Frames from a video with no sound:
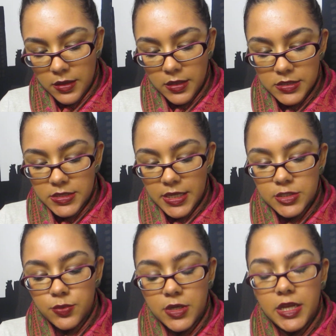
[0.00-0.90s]
This
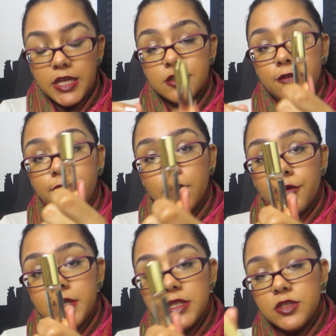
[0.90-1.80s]
next one is
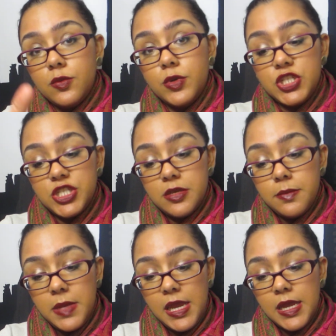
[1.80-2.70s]
Florence, which to
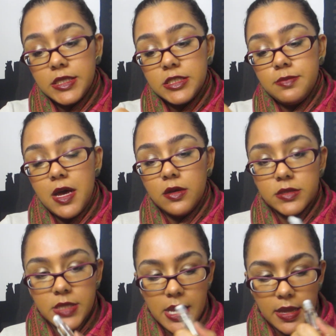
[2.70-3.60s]
me
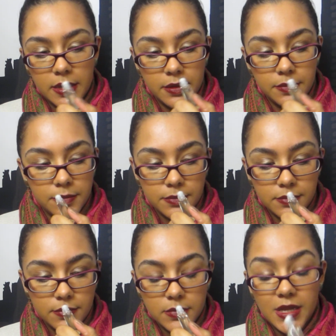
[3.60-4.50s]
smells like
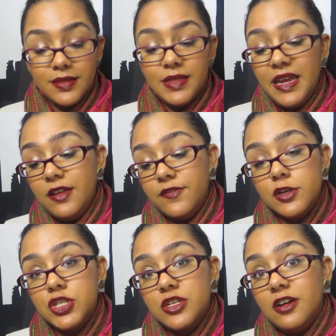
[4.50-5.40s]
a light
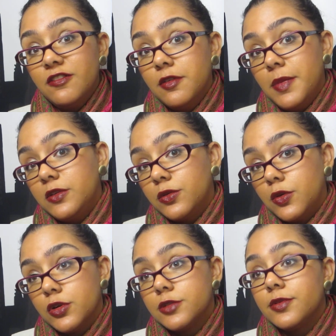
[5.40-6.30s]
version of the Michael
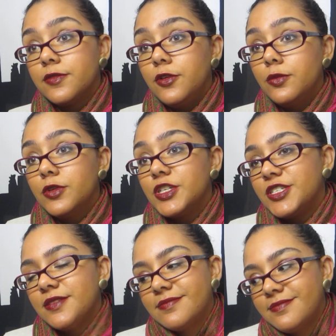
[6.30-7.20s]
Kors perfume,
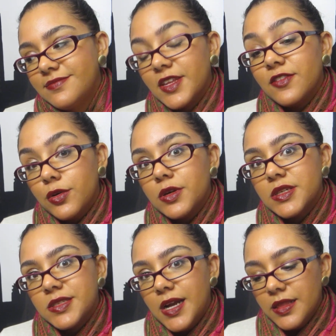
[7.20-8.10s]
which of
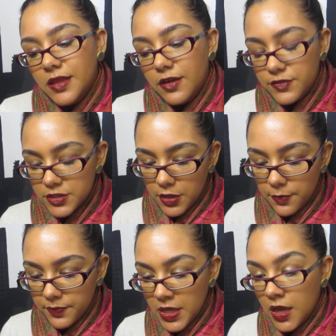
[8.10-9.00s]
course I love.
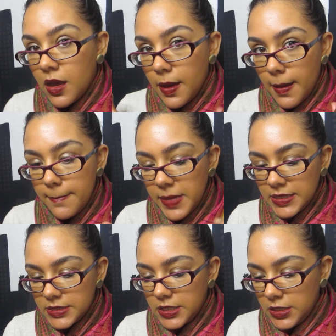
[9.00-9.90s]
So
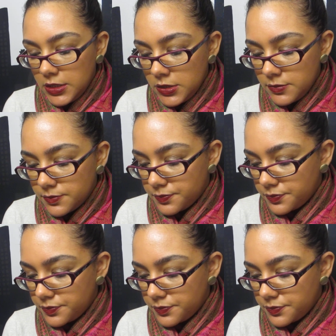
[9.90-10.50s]
amazing.